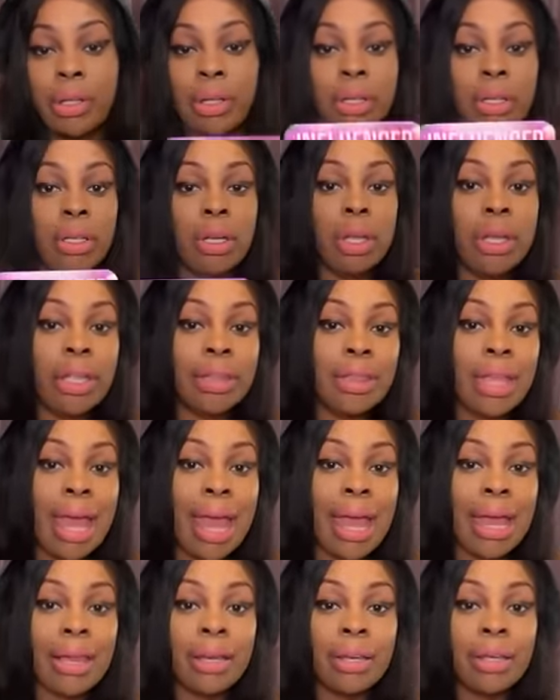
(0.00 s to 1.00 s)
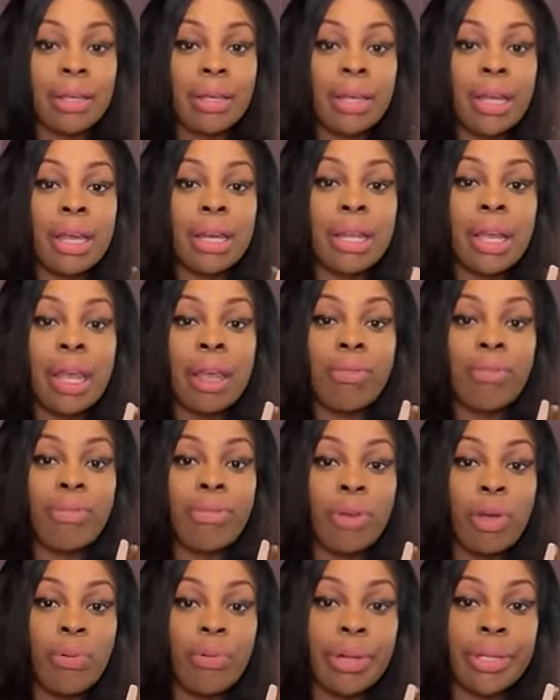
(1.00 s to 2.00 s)
Look at that. An
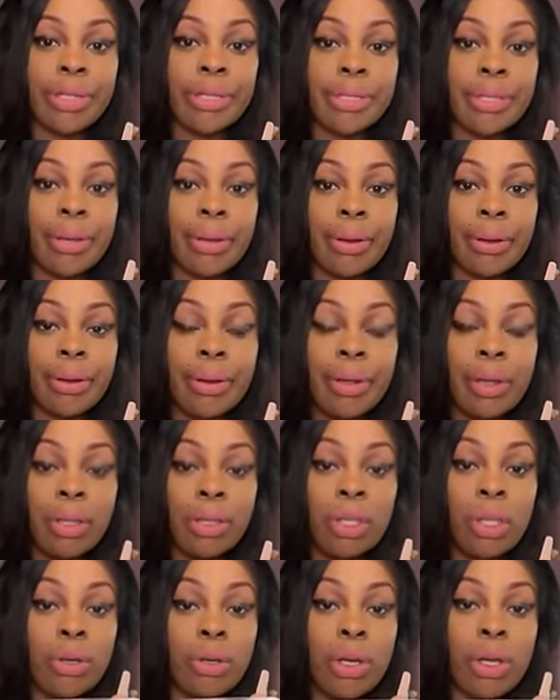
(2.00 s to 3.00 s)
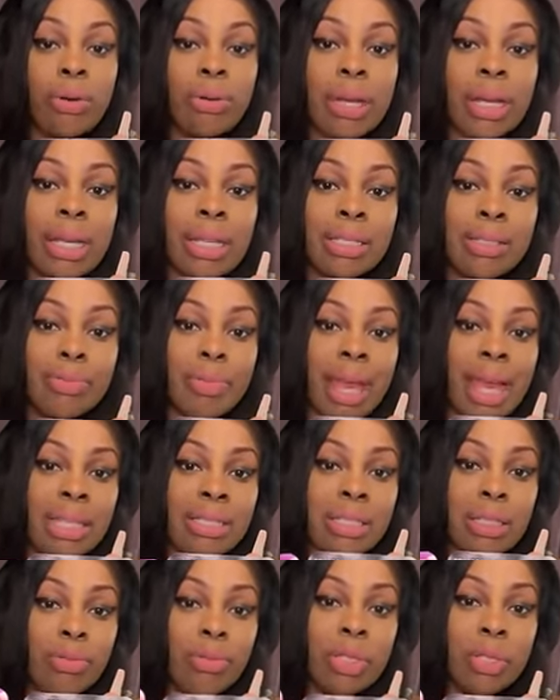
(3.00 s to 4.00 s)
influencer. You knew that this
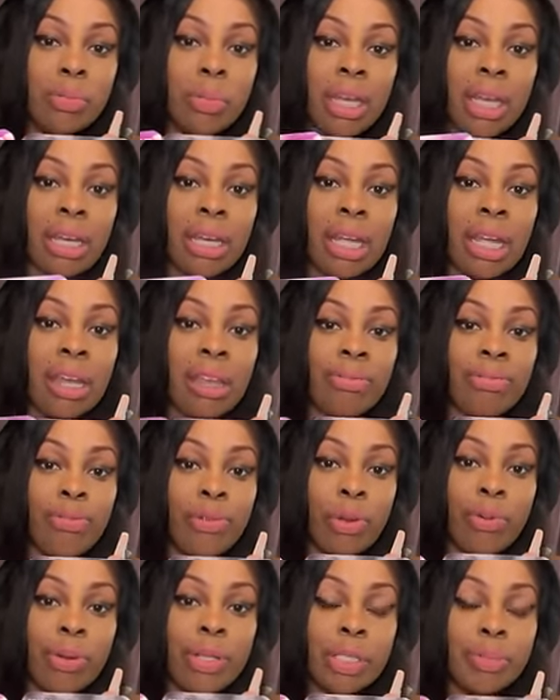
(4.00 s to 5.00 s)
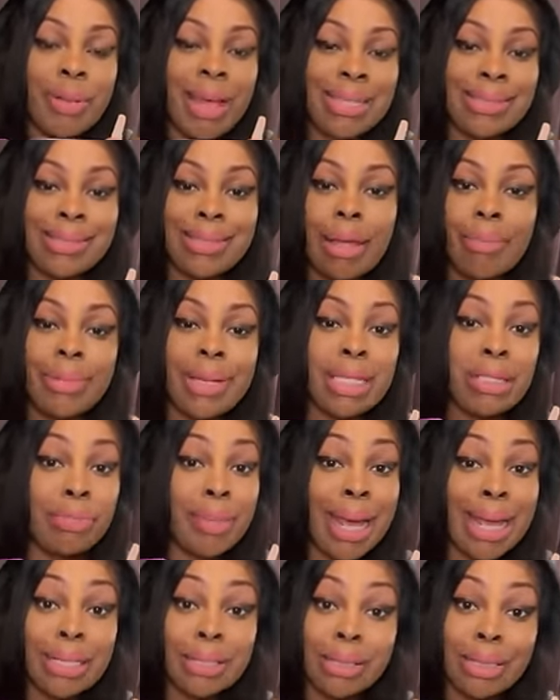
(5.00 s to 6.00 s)
masculine was being influenced by something. This
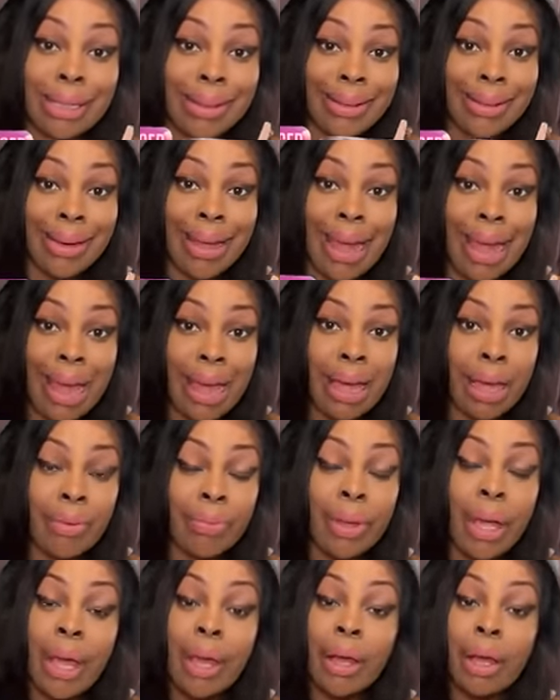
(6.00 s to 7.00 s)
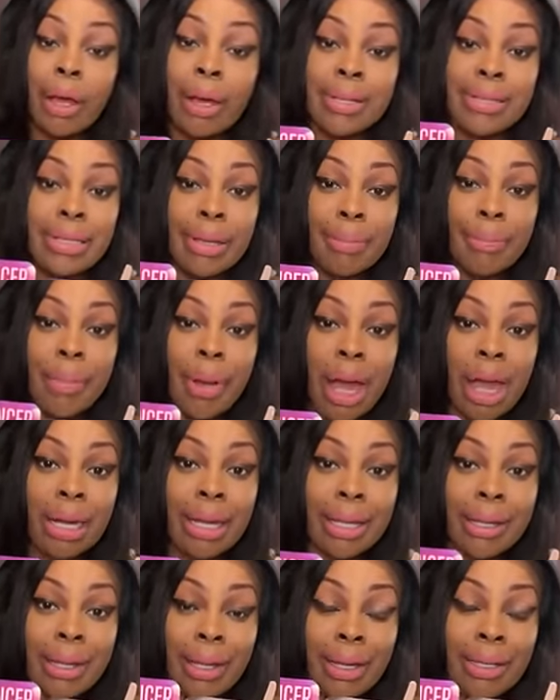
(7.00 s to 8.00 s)
masculine could have a
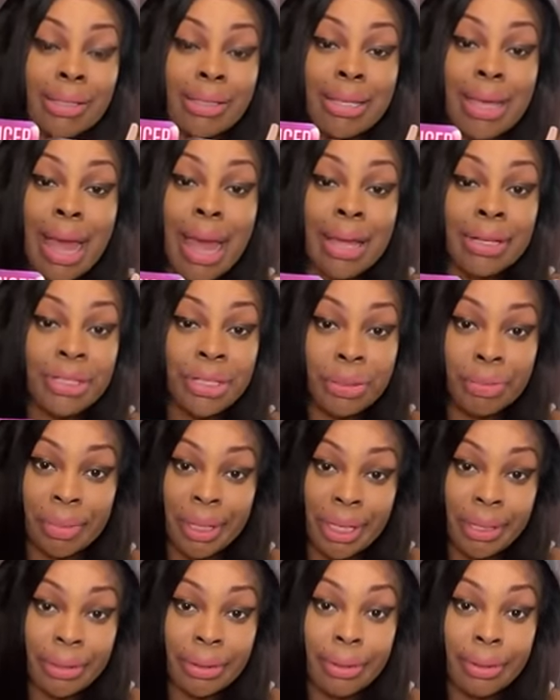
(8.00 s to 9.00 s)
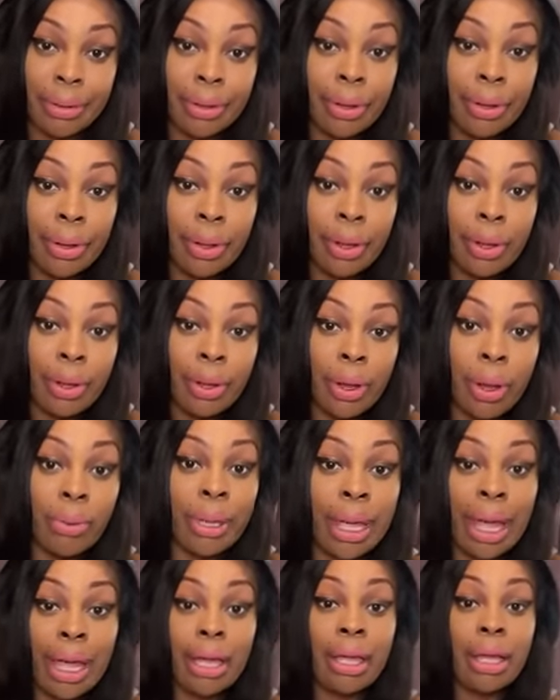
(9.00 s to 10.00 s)
demonic attachment.
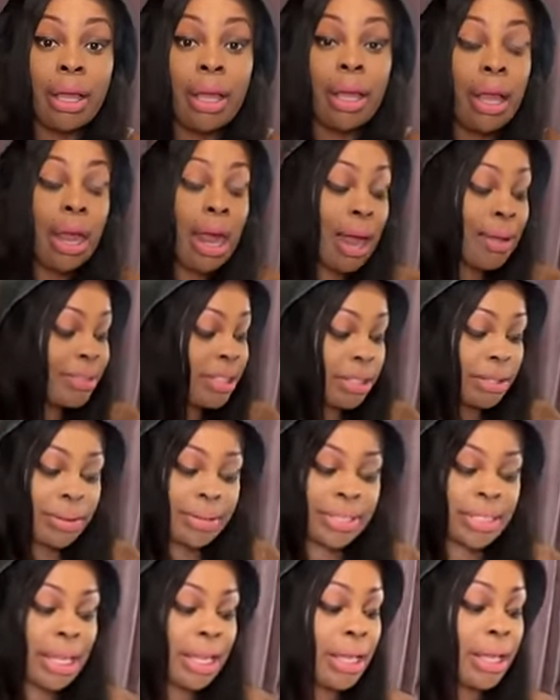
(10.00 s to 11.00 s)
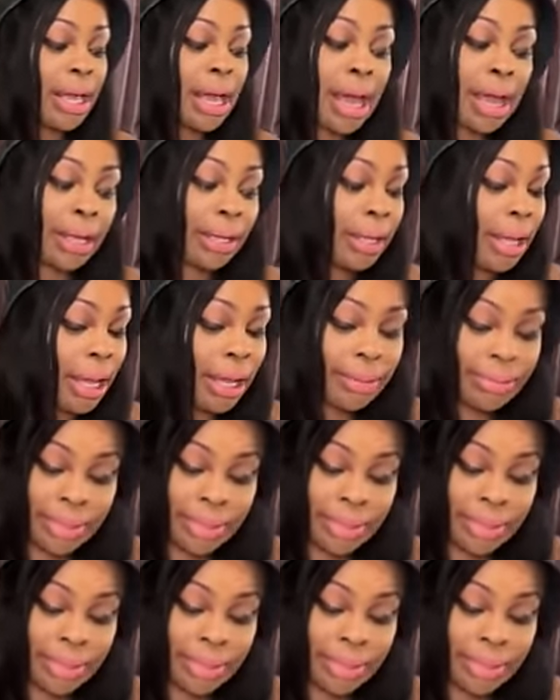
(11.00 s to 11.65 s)
Okay? I'm just going to tell you how it came